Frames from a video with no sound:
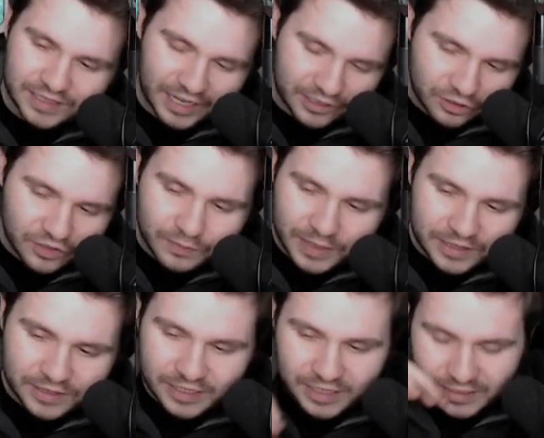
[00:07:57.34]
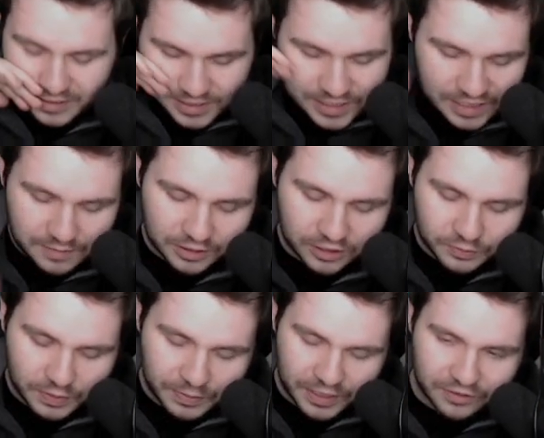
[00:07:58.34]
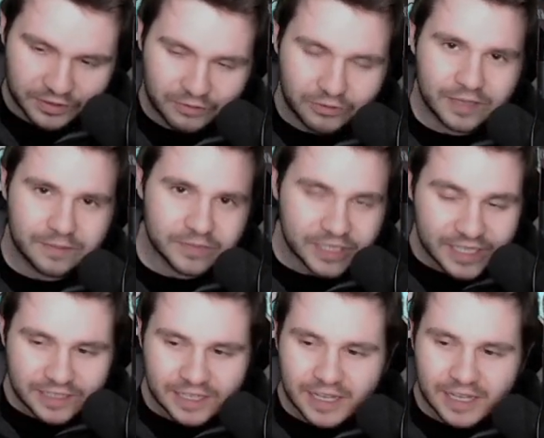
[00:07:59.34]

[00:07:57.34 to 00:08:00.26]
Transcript: could have made this team a little bit better than what I did,